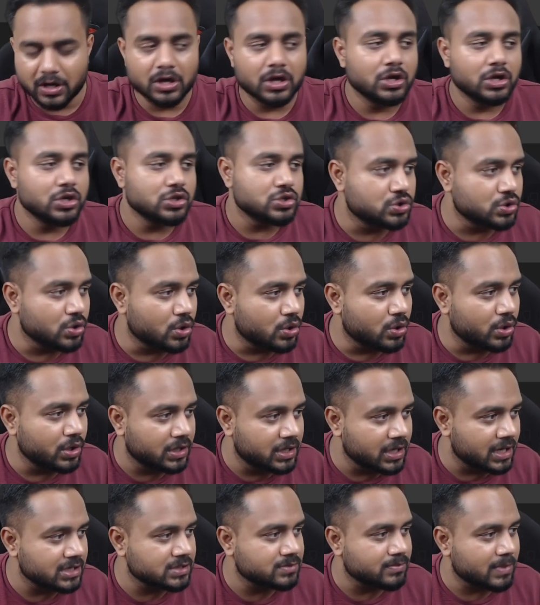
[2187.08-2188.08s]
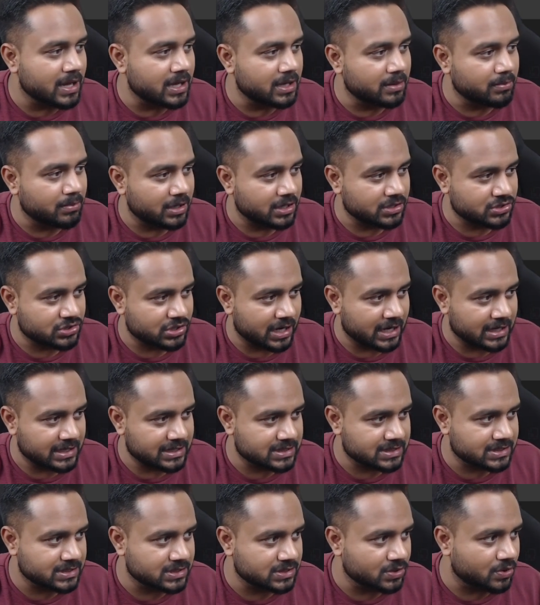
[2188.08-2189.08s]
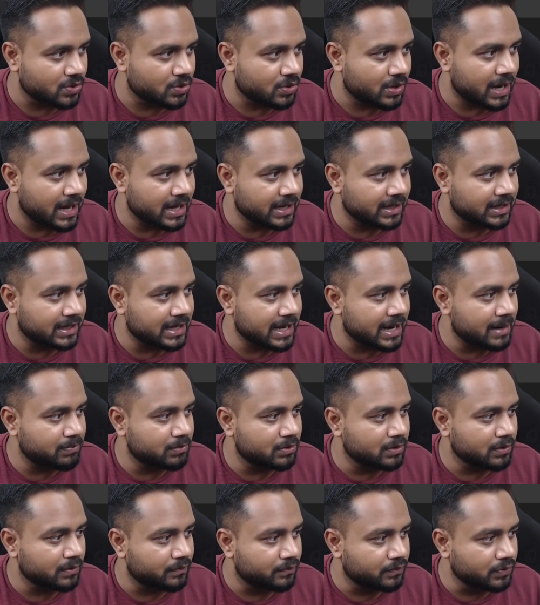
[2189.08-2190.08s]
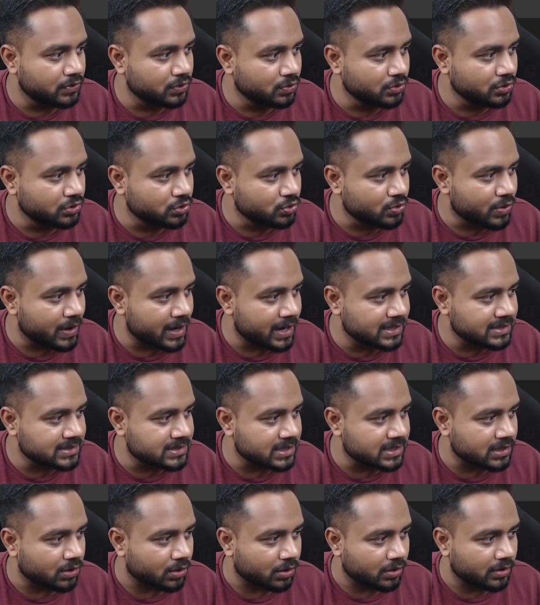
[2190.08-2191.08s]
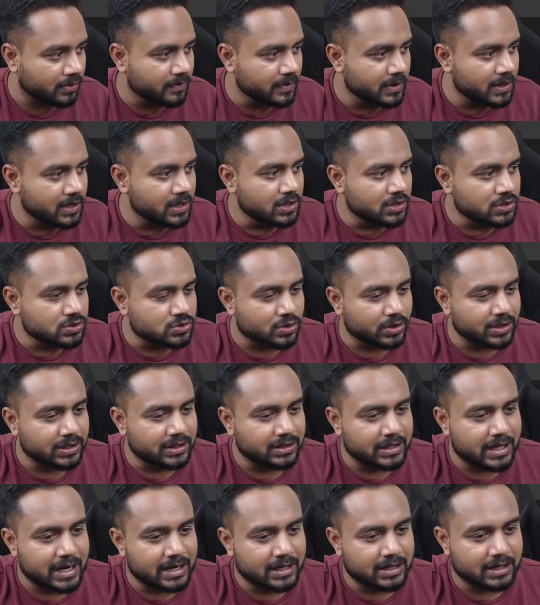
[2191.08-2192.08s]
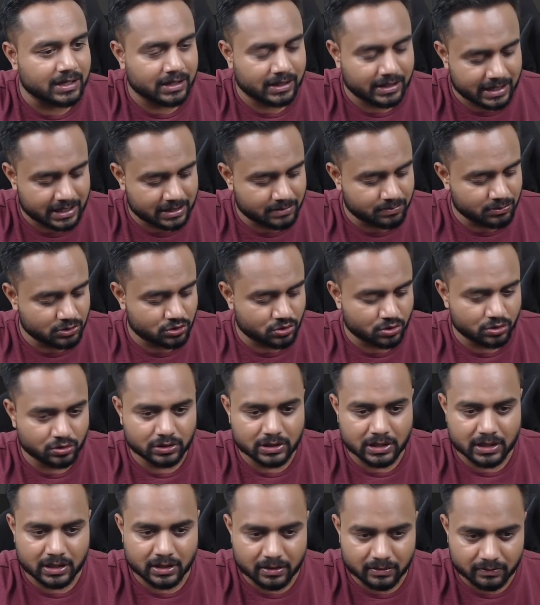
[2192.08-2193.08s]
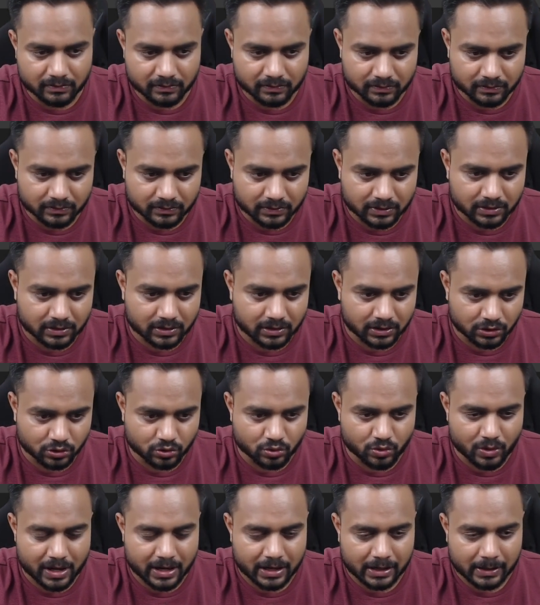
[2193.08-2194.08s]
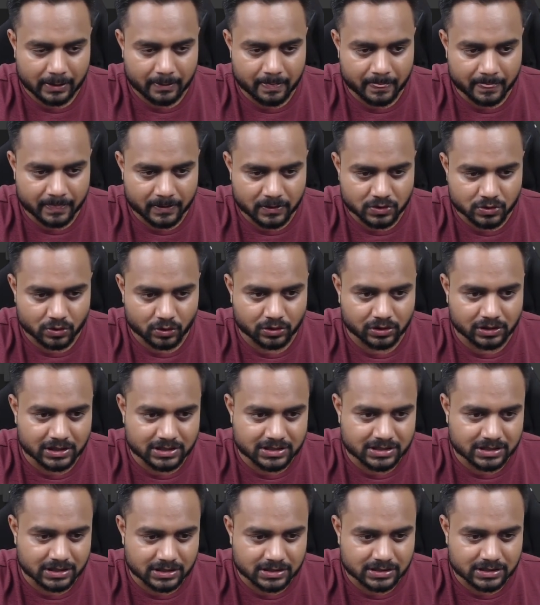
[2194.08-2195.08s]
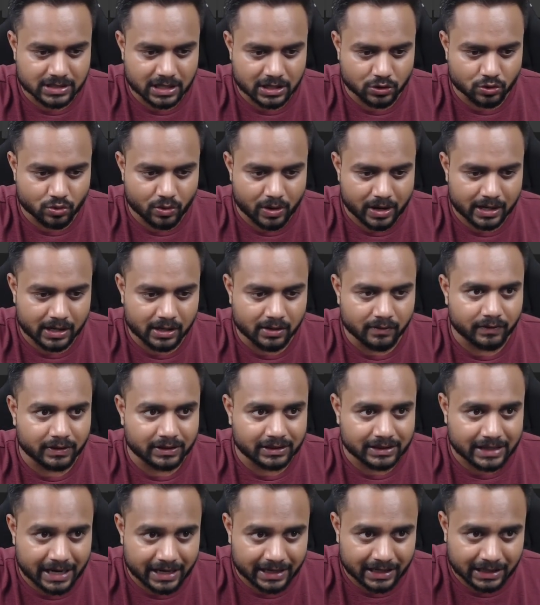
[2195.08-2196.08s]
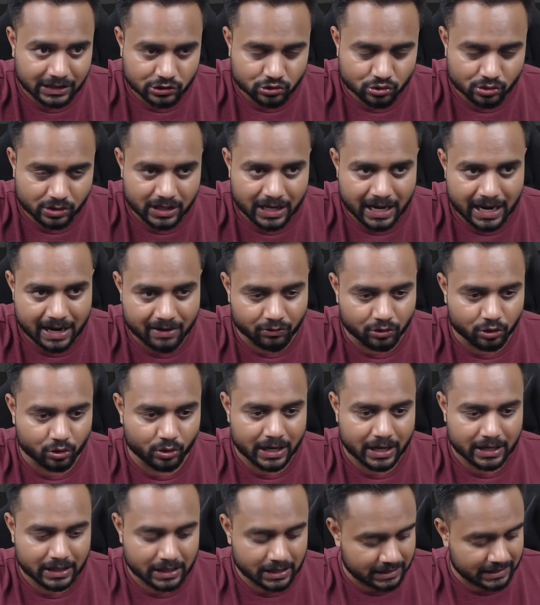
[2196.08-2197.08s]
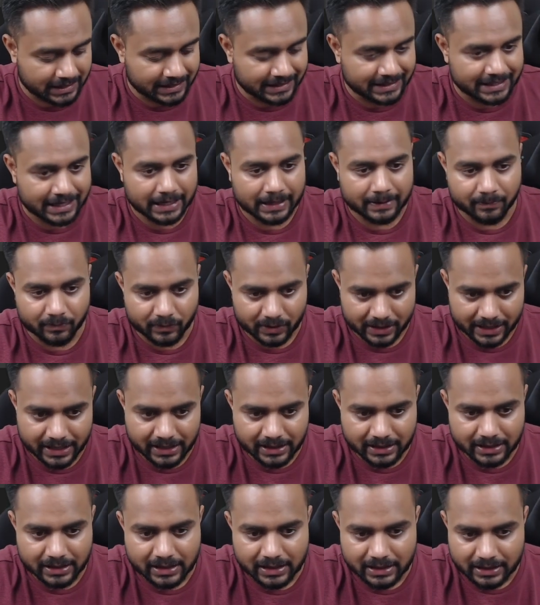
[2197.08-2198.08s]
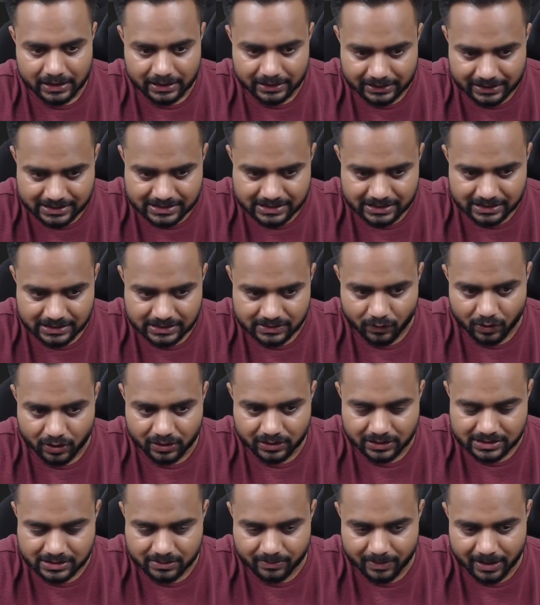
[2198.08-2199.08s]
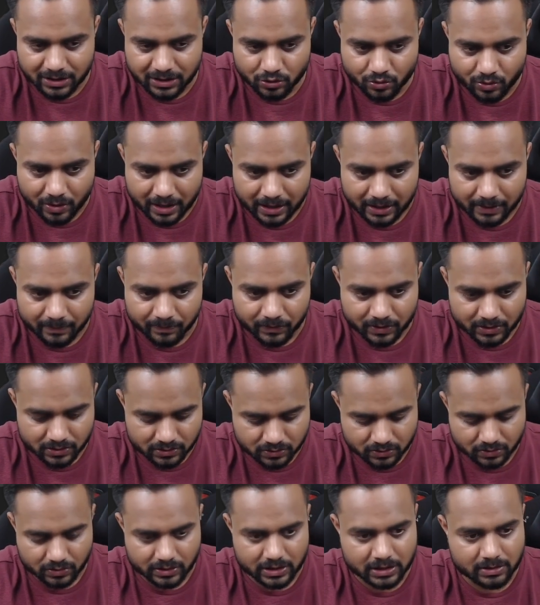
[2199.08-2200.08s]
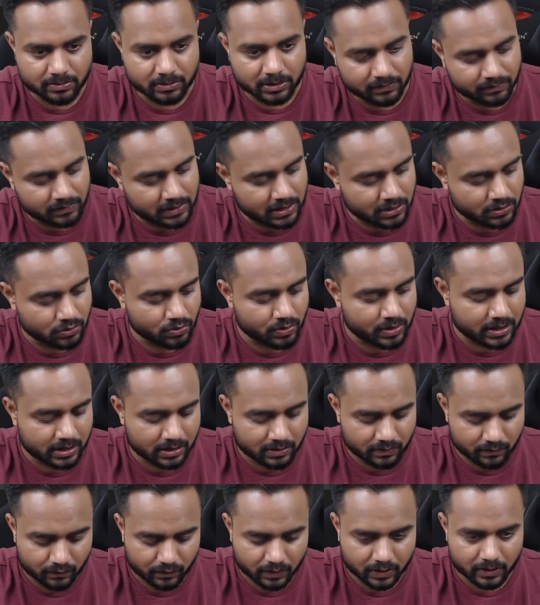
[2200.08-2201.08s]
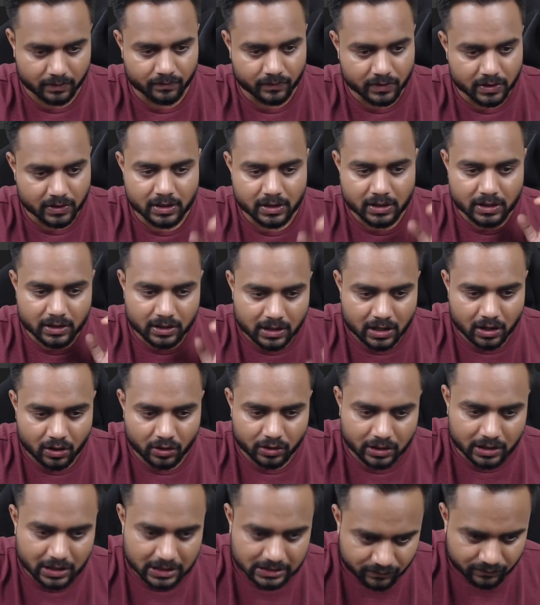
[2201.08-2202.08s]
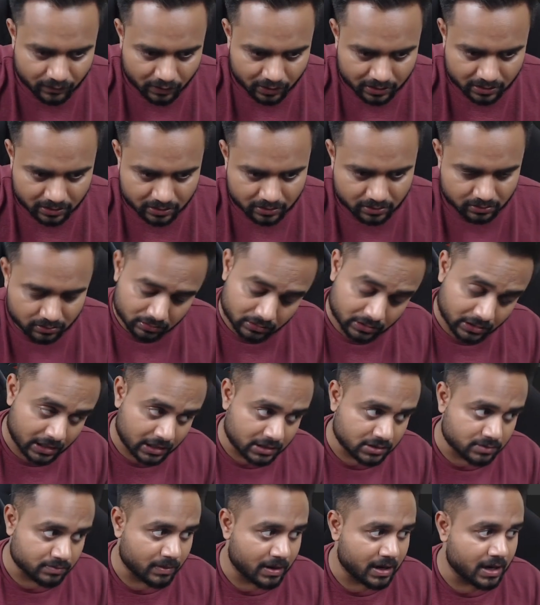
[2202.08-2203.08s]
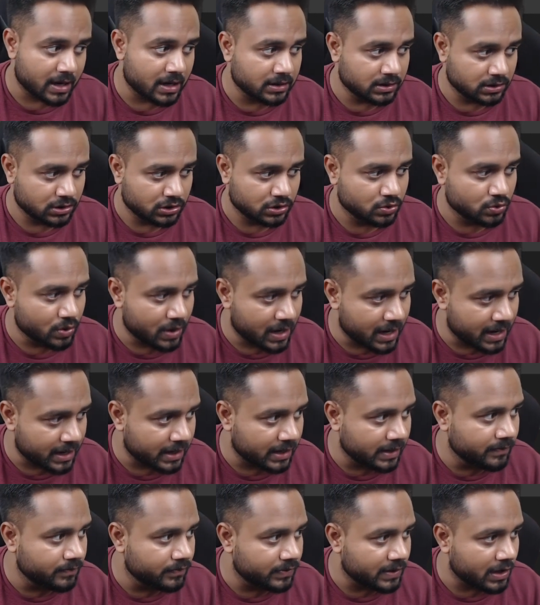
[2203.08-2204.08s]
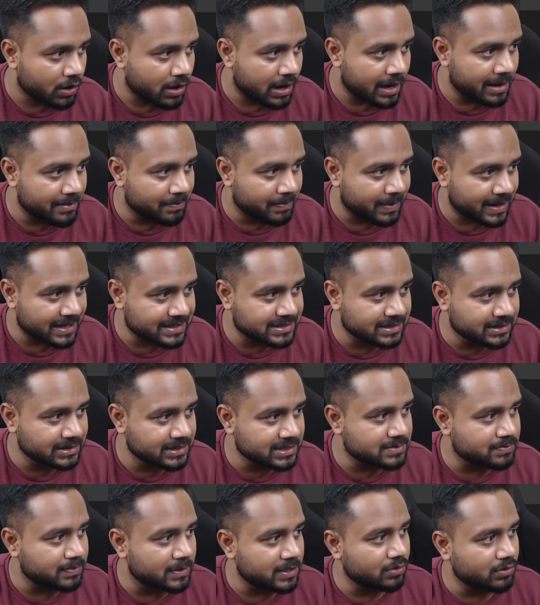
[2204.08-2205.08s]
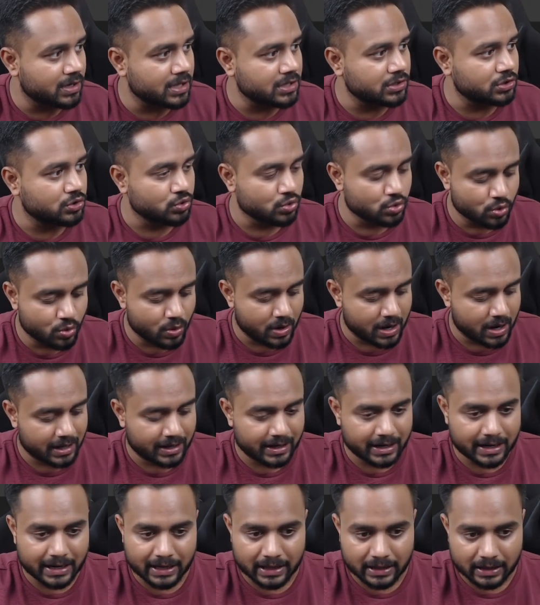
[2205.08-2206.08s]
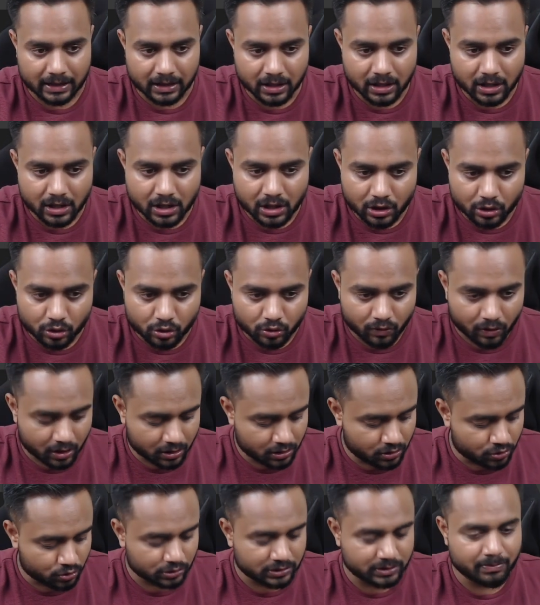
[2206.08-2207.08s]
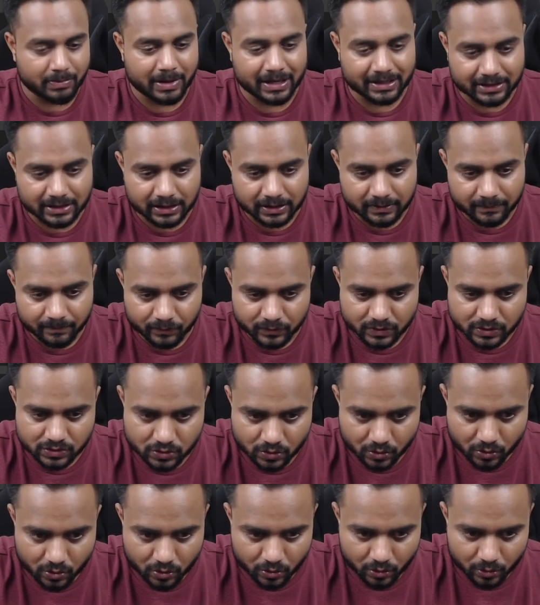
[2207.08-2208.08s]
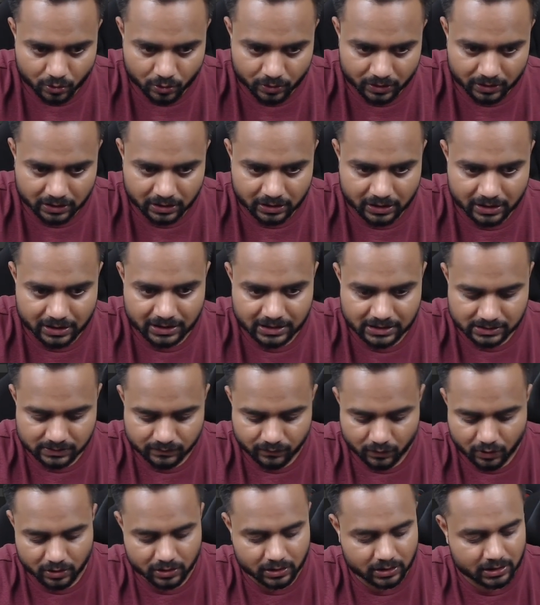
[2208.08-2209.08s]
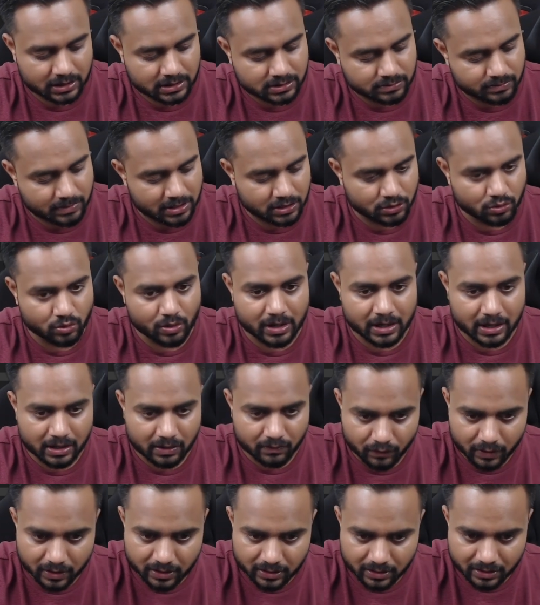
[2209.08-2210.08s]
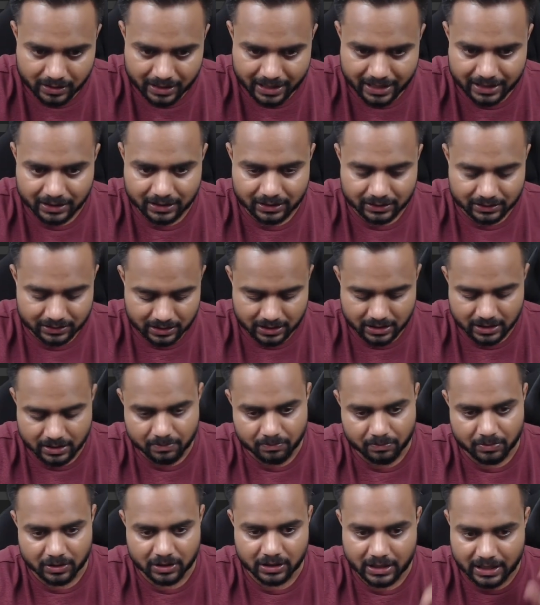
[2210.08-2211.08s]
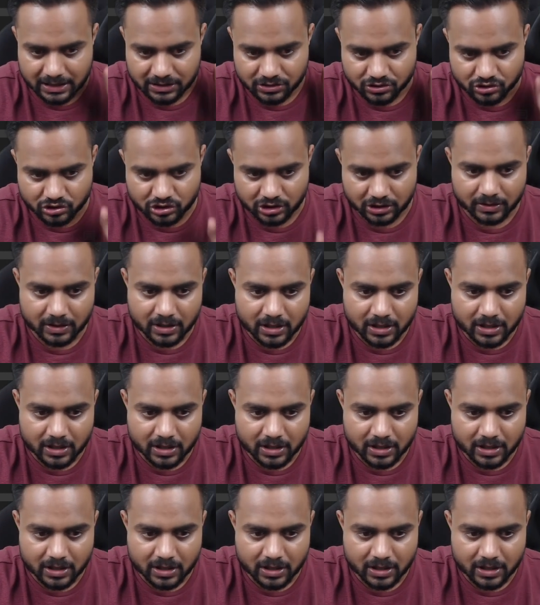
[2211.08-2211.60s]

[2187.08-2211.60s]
So here is my image guys, so I kept a few URLs and all, so in that, let me show you the URL. So this is the URL, with that actually I want to get a detail, right? This is what, this is my URL. So let me give the URL one. Now here is what, here is my URL. Now I'm passing this particular URL to what, to the method. So here is what, here is my URL one, Nike3png.